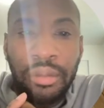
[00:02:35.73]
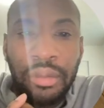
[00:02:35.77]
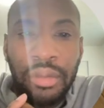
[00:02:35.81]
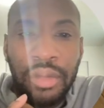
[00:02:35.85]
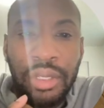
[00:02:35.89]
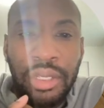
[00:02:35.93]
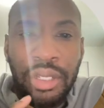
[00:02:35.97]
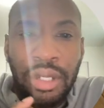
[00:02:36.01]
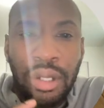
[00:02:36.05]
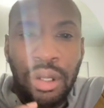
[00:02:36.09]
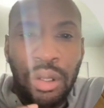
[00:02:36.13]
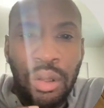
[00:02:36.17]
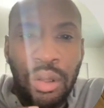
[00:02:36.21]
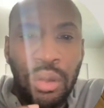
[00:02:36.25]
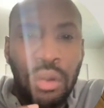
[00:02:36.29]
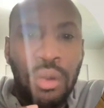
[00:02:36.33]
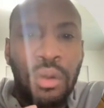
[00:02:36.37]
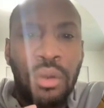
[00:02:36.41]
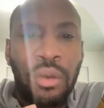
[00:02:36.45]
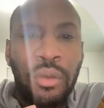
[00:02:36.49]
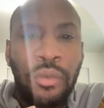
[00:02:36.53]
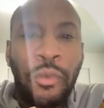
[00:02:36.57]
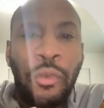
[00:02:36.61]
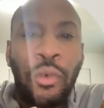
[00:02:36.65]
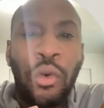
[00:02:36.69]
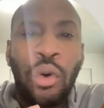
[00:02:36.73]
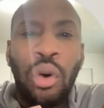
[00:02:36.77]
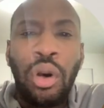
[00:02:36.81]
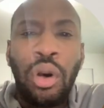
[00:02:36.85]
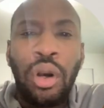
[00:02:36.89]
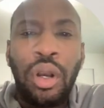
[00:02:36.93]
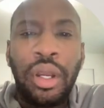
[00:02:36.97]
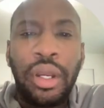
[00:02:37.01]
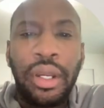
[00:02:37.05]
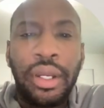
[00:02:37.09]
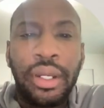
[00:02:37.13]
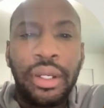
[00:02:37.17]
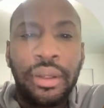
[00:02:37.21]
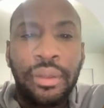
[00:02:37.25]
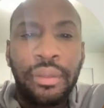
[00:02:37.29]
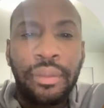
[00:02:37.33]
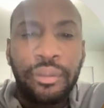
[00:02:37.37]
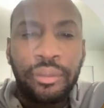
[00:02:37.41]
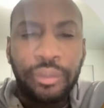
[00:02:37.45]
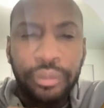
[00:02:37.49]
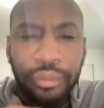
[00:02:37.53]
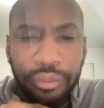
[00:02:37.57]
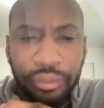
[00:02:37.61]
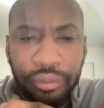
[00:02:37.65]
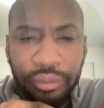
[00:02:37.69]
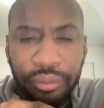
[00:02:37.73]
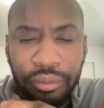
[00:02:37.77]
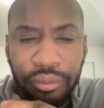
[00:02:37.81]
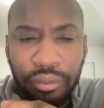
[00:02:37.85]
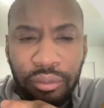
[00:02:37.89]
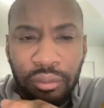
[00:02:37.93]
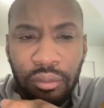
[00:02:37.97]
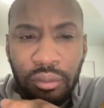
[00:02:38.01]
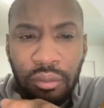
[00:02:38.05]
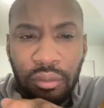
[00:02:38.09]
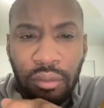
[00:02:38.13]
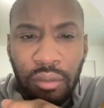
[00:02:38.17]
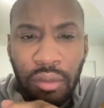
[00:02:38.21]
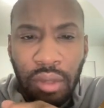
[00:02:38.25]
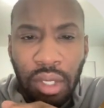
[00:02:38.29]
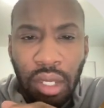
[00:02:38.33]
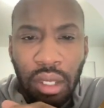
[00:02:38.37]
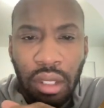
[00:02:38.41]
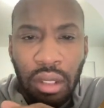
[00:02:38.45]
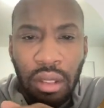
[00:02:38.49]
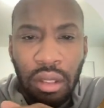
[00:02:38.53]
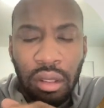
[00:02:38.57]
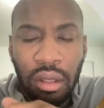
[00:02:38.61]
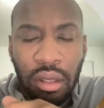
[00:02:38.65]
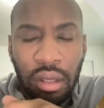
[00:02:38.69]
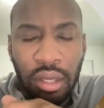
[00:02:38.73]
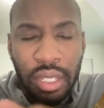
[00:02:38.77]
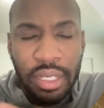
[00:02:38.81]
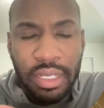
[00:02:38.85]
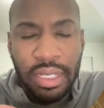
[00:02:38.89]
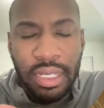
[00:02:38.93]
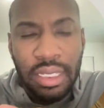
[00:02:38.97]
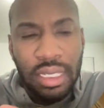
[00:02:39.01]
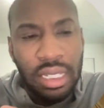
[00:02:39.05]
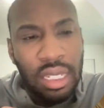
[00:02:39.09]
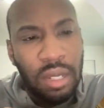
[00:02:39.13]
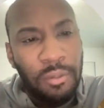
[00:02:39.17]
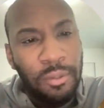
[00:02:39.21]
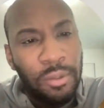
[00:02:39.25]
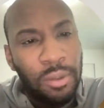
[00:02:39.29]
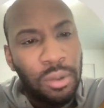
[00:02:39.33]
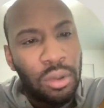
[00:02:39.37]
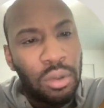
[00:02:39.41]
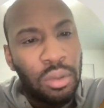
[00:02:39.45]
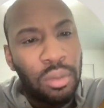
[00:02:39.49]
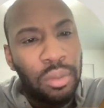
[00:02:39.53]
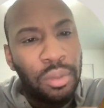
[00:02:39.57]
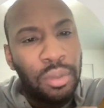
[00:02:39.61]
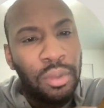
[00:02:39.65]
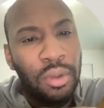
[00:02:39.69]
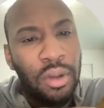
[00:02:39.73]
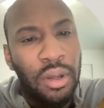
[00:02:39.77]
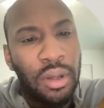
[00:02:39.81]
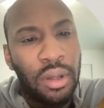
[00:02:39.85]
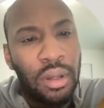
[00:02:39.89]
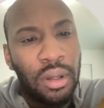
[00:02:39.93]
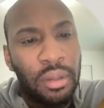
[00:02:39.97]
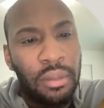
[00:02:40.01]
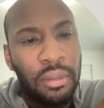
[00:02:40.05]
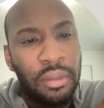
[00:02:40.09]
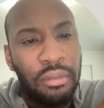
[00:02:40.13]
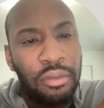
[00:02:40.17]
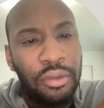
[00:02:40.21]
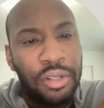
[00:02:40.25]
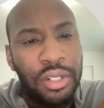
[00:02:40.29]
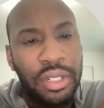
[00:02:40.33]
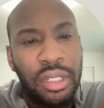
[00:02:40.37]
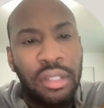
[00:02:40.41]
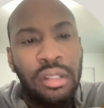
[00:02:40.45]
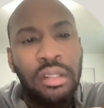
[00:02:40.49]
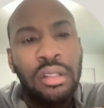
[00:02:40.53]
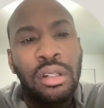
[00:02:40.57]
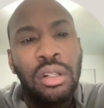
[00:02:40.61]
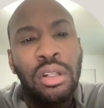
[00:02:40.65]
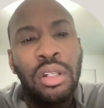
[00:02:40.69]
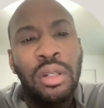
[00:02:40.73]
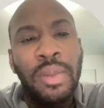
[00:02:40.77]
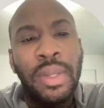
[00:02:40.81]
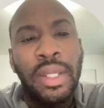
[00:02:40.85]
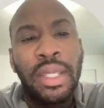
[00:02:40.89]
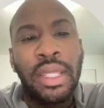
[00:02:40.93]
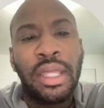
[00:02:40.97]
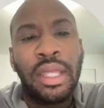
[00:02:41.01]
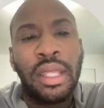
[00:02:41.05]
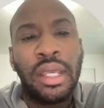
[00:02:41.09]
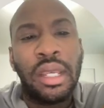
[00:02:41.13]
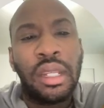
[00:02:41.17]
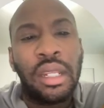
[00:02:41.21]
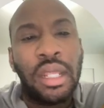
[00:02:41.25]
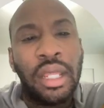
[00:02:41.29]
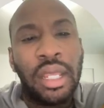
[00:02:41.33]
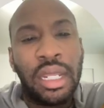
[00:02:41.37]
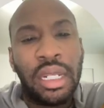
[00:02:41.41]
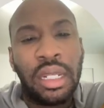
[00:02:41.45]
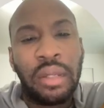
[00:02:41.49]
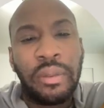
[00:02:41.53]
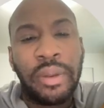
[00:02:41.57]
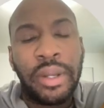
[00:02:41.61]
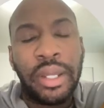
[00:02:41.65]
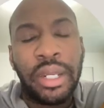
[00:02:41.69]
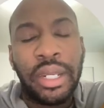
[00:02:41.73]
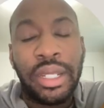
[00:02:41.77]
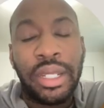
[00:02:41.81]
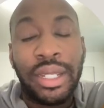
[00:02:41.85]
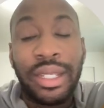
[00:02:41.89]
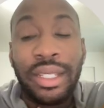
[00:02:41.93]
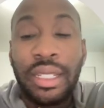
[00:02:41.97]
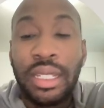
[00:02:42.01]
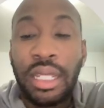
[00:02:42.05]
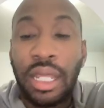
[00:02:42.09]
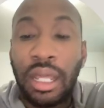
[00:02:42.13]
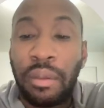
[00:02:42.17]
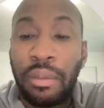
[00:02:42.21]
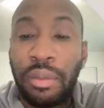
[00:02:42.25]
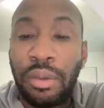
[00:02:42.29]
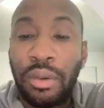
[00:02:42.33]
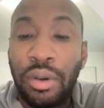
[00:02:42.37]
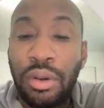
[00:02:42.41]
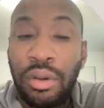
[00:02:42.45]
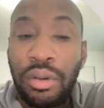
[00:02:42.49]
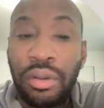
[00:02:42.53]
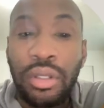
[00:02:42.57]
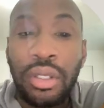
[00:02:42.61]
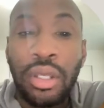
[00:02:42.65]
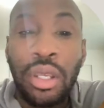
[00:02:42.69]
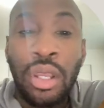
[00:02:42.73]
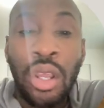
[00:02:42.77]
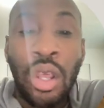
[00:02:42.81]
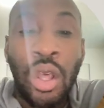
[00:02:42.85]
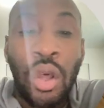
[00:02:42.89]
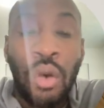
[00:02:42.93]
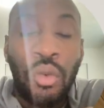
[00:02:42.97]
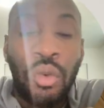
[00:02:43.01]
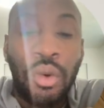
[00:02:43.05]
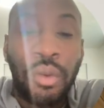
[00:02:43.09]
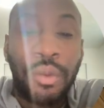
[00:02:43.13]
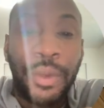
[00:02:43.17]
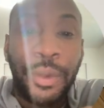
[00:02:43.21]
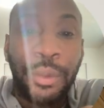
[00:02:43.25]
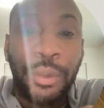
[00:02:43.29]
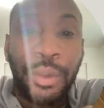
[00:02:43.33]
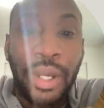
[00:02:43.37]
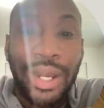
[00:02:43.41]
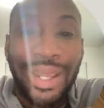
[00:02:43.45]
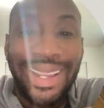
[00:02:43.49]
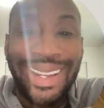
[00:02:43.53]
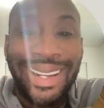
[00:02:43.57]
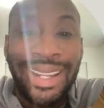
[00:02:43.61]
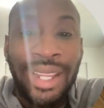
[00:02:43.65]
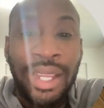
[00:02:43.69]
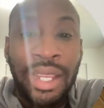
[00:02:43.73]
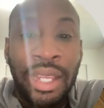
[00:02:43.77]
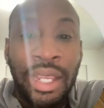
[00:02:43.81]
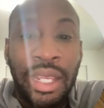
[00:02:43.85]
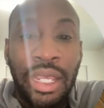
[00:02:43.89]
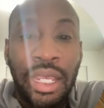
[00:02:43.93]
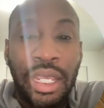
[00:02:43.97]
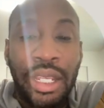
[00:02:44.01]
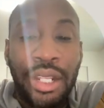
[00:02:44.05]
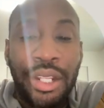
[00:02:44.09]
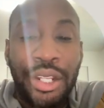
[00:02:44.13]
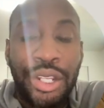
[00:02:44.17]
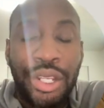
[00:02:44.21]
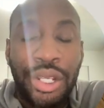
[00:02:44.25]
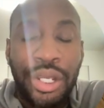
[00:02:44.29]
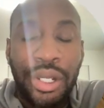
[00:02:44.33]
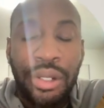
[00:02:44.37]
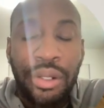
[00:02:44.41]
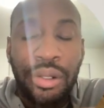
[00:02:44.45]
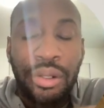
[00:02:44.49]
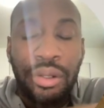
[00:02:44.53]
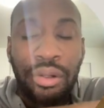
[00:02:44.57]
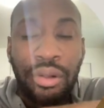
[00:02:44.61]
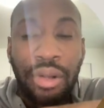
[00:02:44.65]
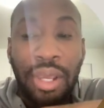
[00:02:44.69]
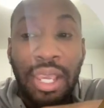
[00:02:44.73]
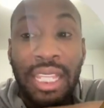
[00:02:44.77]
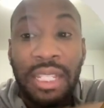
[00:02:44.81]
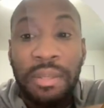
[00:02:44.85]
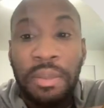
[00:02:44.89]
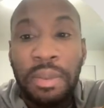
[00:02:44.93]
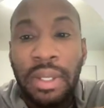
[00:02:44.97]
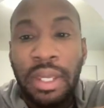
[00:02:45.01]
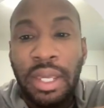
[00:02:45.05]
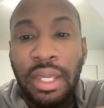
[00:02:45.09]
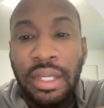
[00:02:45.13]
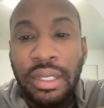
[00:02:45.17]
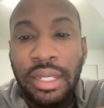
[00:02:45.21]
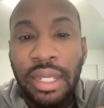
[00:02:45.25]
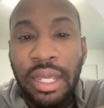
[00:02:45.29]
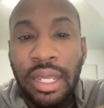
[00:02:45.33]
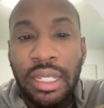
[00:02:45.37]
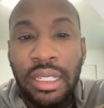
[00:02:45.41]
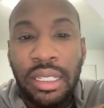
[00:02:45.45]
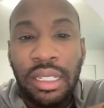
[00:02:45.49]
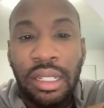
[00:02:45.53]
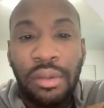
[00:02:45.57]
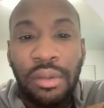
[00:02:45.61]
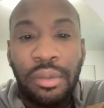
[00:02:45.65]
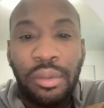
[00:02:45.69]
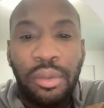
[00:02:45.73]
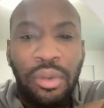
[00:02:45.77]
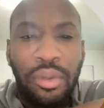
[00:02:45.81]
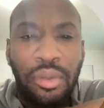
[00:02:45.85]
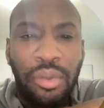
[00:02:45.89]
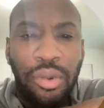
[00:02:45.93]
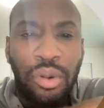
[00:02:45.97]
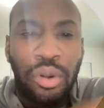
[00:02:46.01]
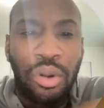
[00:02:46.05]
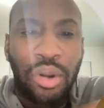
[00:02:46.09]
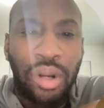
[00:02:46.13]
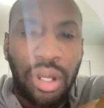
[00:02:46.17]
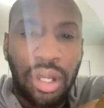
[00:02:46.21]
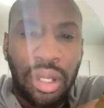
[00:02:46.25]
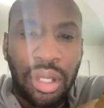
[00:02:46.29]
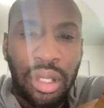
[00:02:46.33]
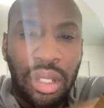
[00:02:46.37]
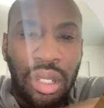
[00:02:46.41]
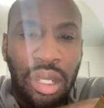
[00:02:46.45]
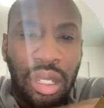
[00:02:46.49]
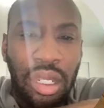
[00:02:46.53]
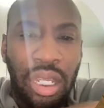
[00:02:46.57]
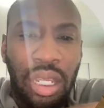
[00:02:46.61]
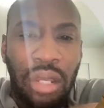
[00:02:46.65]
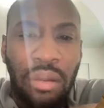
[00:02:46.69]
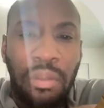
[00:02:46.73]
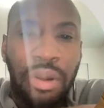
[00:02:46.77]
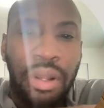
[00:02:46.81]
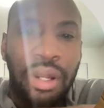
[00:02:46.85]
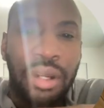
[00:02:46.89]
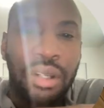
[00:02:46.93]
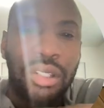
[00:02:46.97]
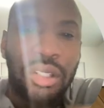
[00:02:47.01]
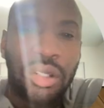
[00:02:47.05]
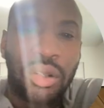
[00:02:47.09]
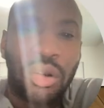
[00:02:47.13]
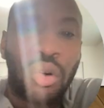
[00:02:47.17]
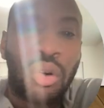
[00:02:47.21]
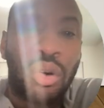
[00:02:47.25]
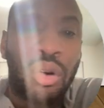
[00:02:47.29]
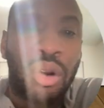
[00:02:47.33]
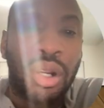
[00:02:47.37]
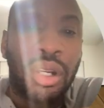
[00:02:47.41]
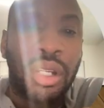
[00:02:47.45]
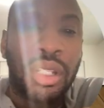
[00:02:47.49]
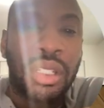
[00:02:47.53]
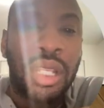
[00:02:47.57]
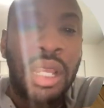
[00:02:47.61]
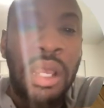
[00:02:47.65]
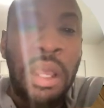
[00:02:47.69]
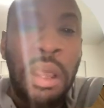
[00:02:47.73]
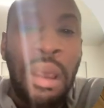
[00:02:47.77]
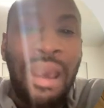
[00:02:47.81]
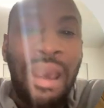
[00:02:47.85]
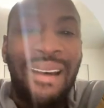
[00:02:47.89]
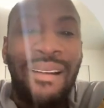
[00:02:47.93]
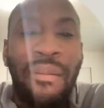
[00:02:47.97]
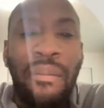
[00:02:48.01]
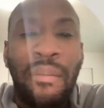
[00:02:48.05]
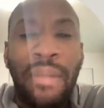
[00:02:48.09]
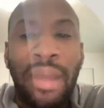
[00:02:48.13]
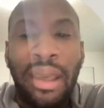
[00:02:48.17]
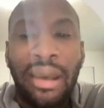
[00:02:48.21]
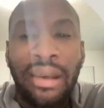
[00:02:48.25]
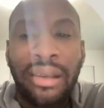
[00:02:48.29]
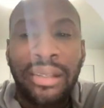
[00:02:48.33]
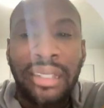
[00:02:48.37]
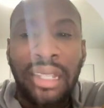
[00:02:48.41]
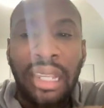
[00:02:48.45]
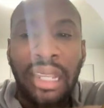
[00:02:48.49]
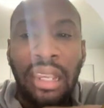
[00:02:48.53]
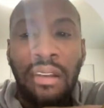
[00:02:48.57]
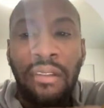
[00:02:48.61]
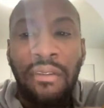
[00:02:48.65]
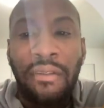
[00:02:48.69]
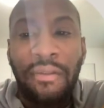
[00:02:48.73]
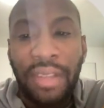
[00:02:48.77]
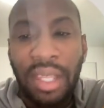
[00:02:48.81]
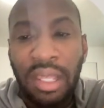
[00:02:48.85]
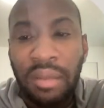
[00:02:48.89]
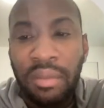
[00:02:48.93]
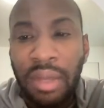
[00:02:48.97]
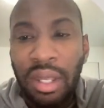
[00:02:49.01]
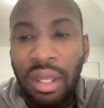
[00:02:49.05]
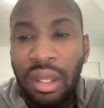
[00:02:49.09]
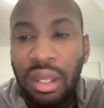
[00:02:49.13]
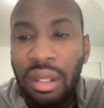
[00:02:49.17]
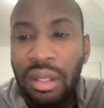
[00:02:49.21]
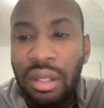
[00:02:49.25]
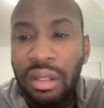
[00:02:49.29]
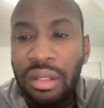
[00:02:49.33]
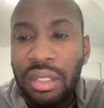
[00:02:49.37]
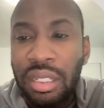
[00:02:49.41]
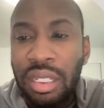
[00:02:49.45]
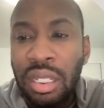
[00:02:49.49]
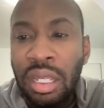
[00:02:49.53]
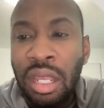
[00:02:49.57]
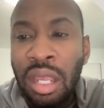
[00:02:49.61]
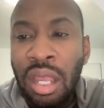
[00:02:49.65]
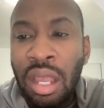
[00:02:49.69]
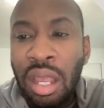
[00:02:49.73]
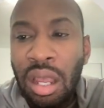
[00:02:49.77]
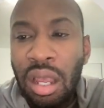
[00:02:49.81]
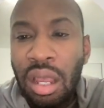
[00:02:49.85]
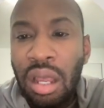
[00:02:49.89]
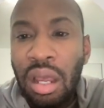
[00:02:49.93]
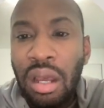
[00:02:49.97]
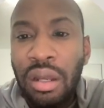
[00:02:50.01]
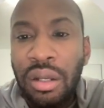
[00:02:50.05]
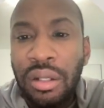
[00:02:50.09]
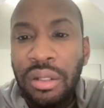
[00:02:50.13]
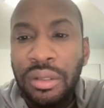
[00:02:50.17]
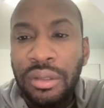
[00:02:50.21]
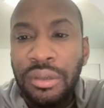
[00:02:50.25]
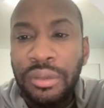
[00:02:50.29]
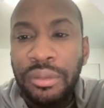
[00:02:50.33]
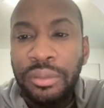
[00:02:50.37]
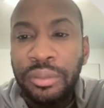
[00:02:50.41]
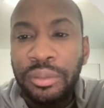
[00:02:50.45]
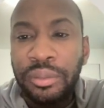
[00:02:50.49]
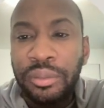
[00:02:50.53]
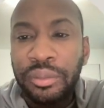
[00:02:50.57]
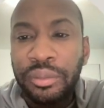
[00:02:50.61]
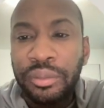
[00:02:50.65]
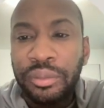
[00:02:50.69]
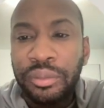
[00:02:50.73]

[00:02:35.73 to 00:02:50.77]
So for this example, which is going to be the independent samples when we run it into SPSS, and we're going to compare scores of males and females of